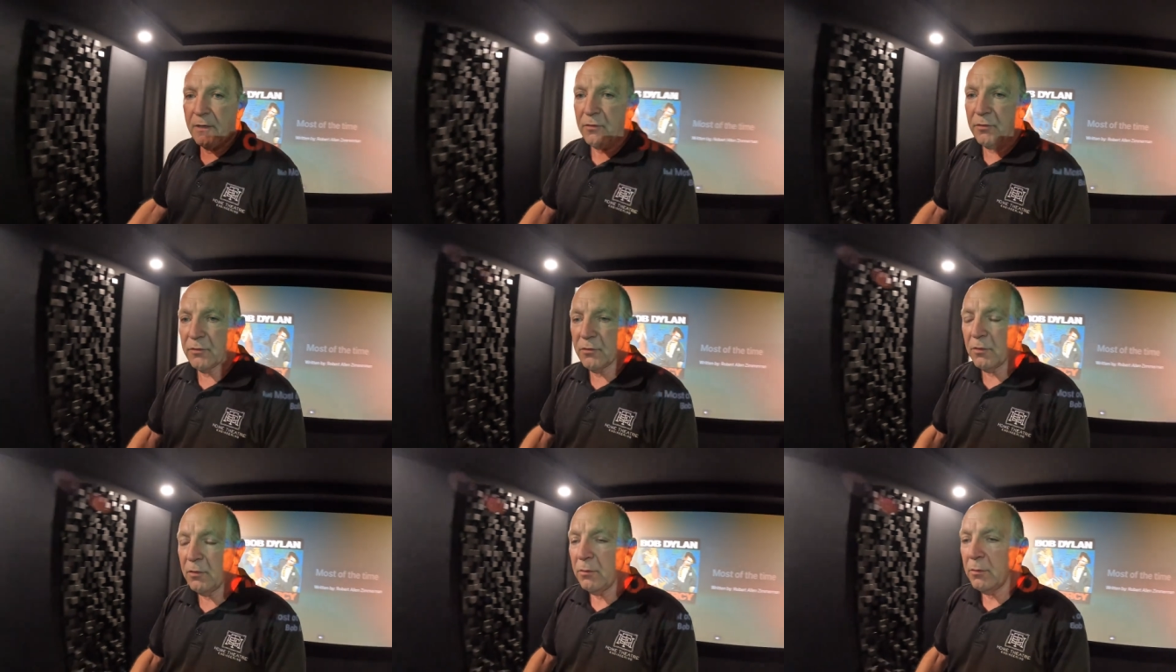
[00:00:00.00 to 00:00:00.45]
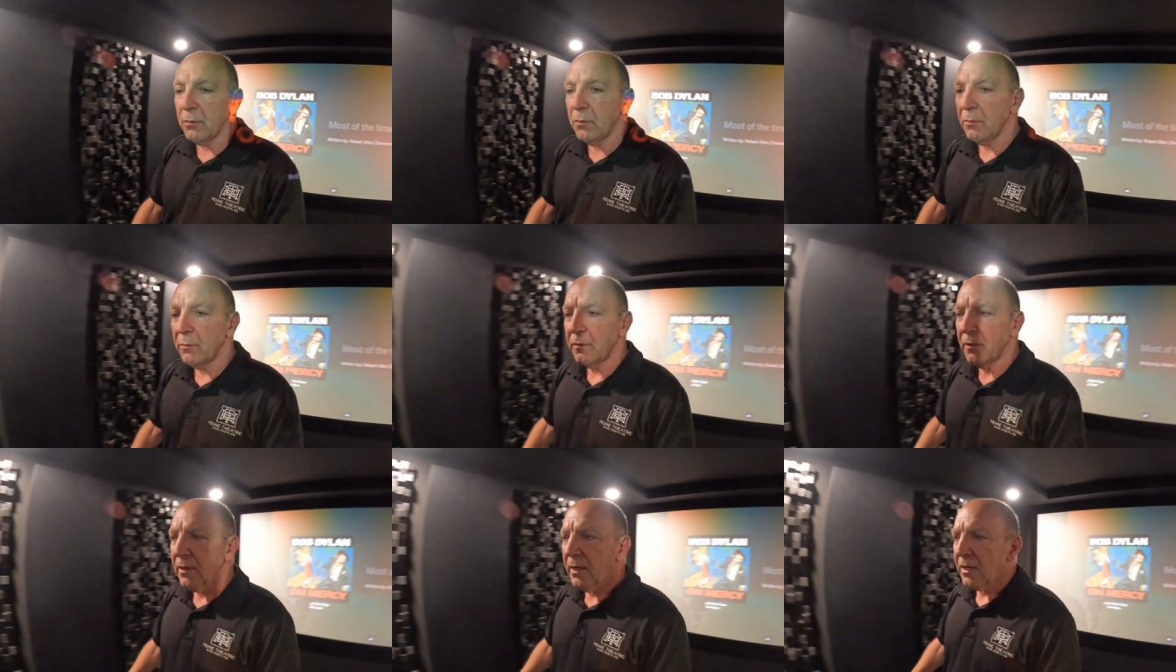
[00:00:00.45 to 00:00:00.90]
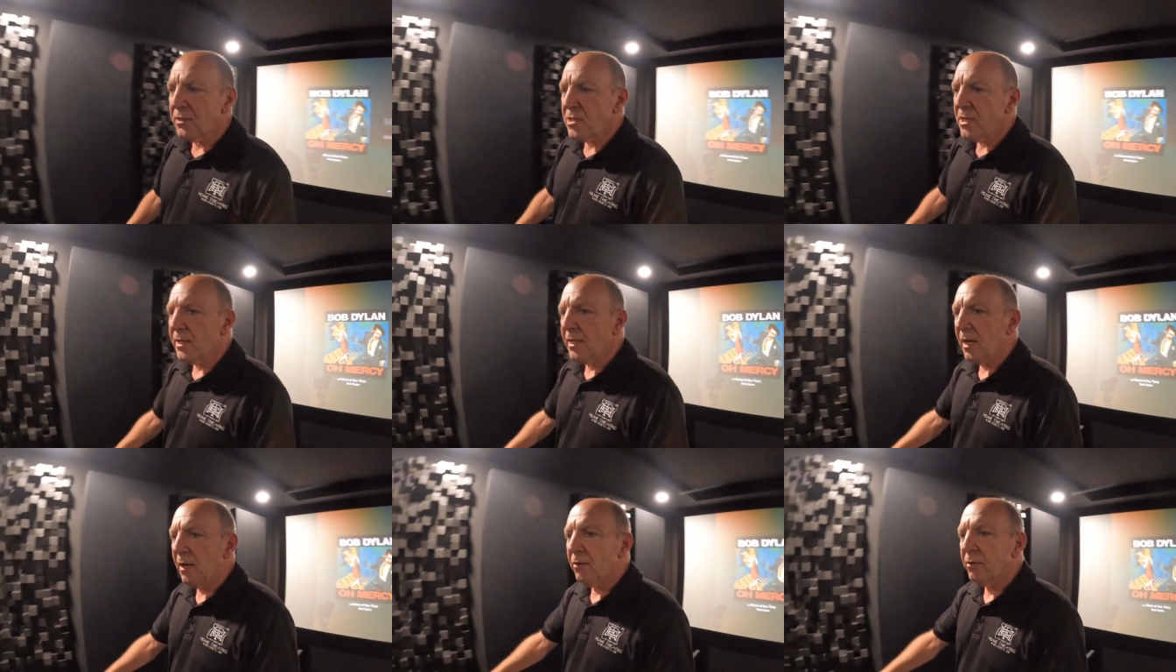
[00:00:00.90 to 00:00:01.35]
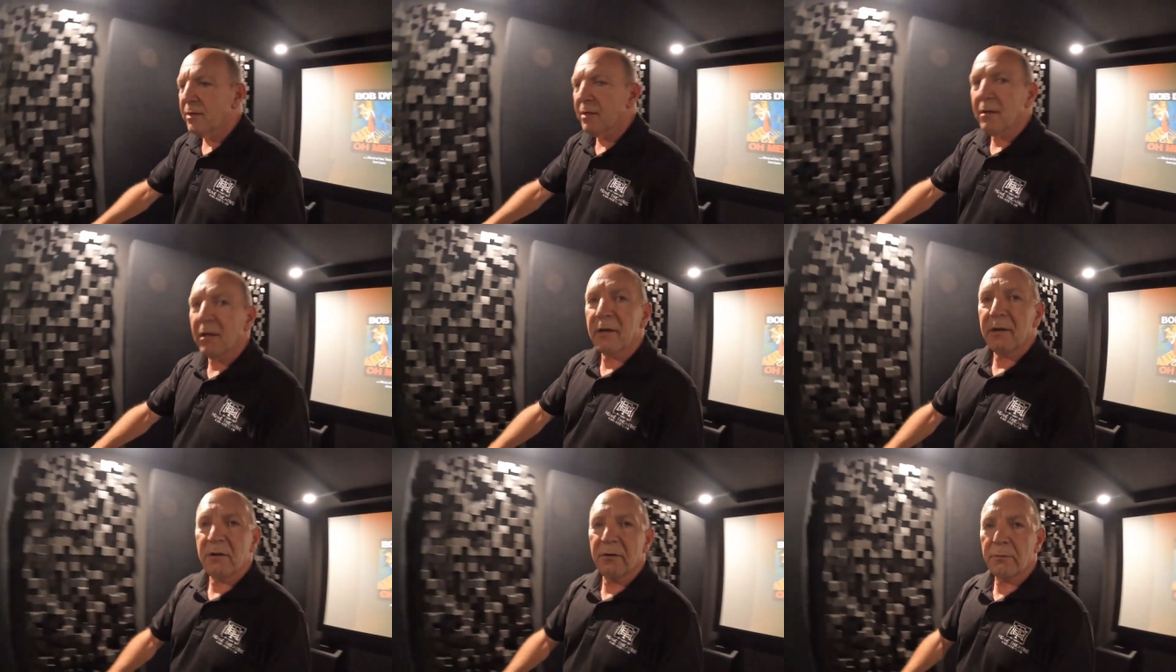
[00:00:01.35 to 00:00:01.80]
there's two that actually
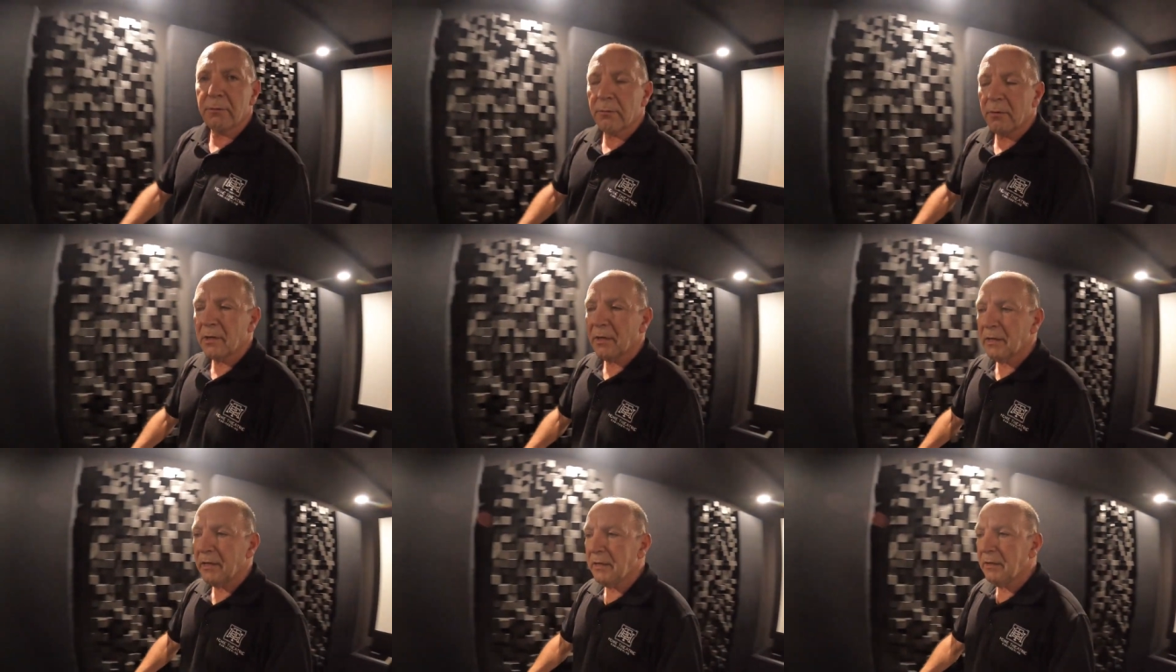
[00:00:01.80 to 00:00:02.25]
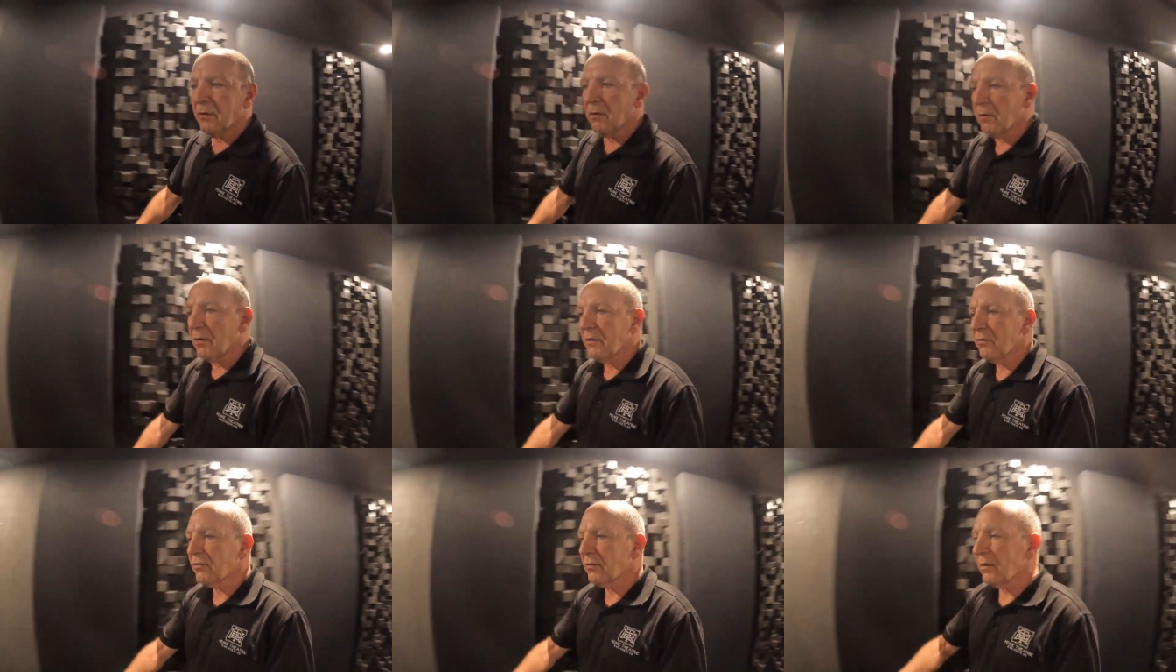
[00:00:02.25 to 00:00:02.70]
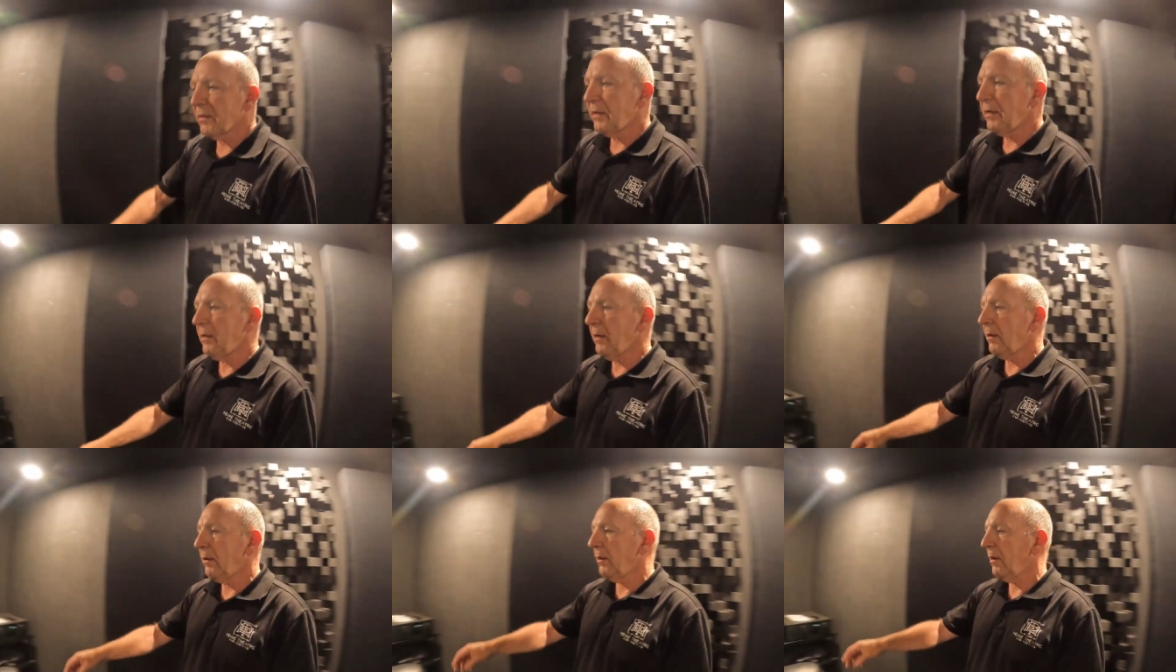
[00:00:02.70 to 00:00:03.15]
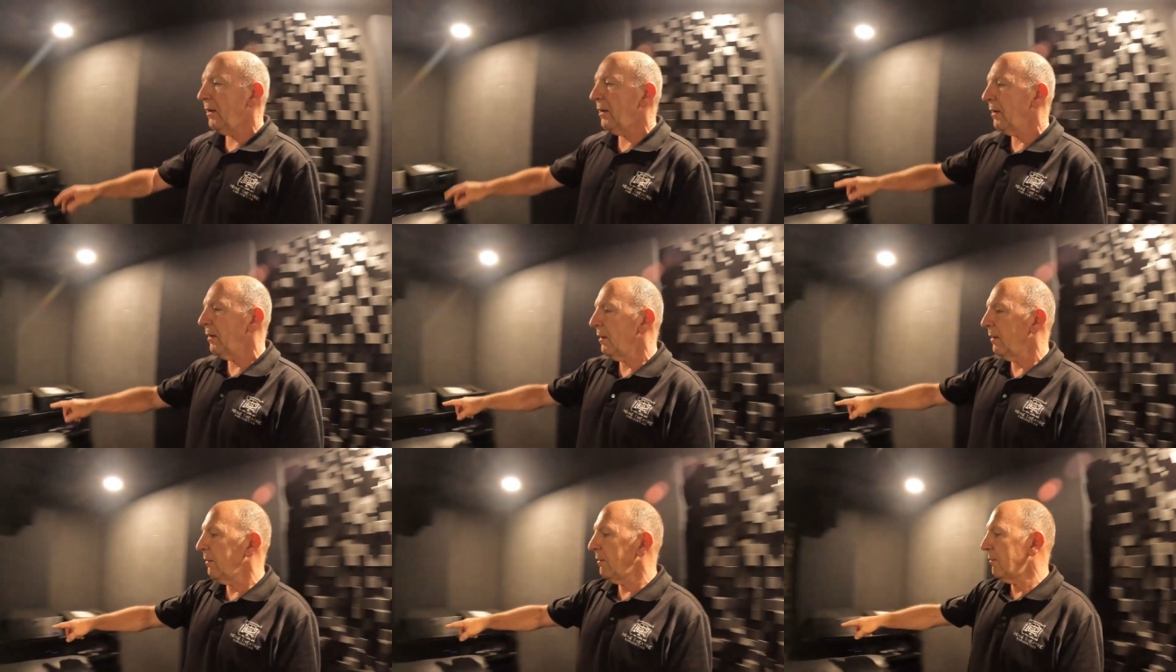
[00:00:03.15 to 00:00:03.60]
calculated really nicely
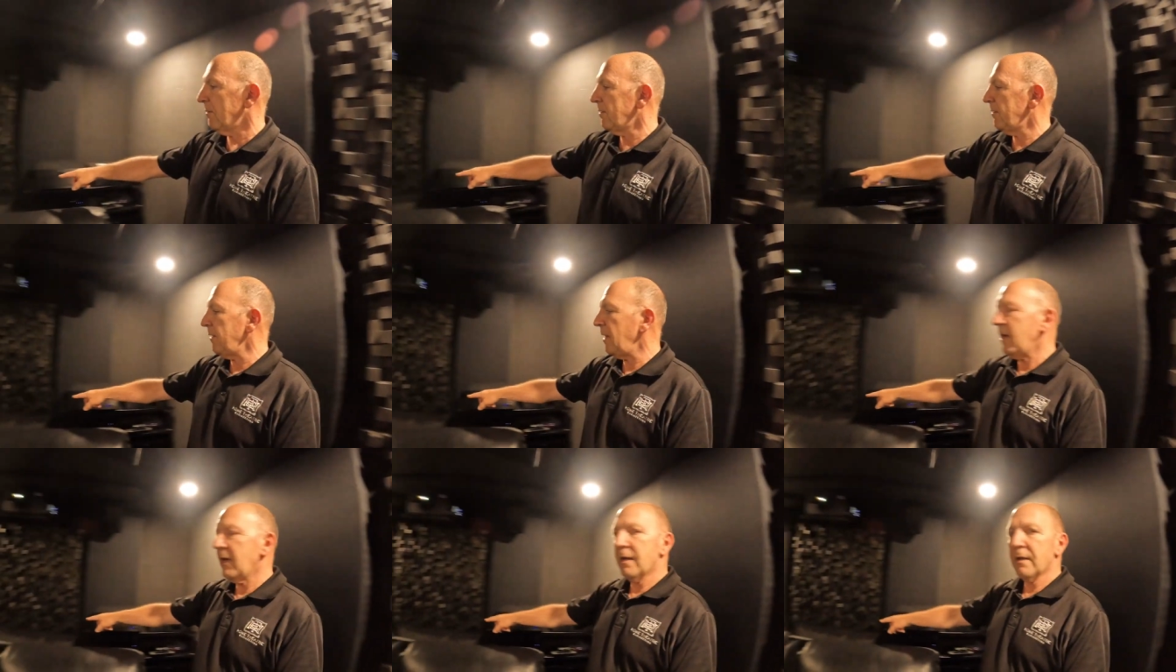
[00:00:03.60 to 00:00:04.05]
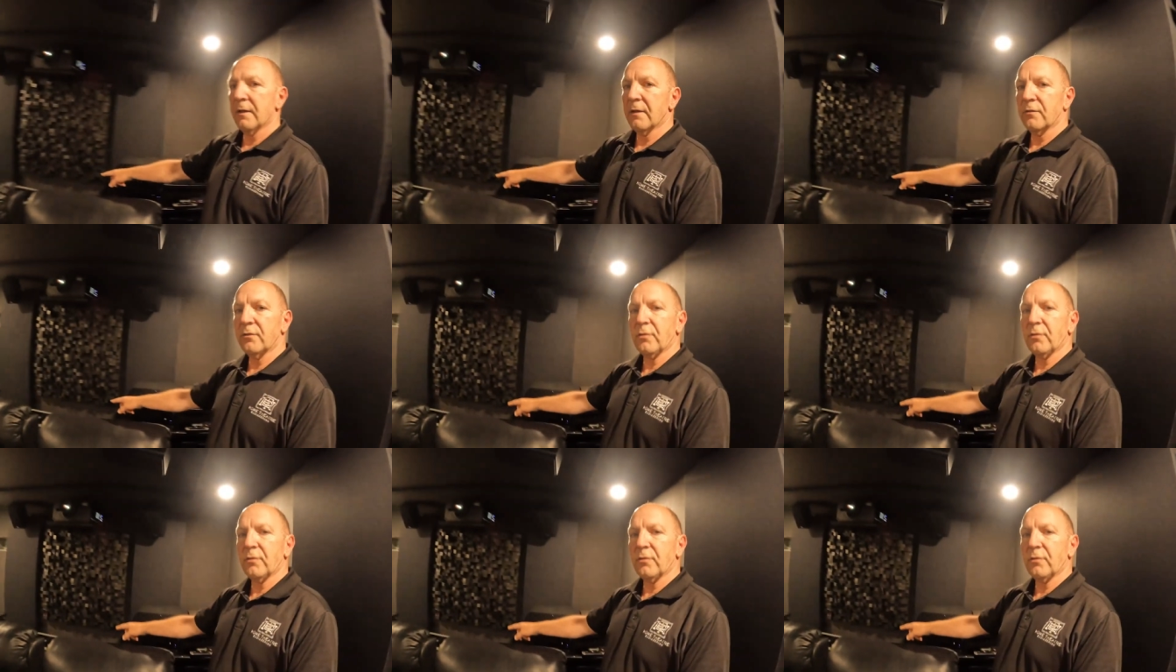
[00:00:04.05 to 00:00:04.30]
uh, there.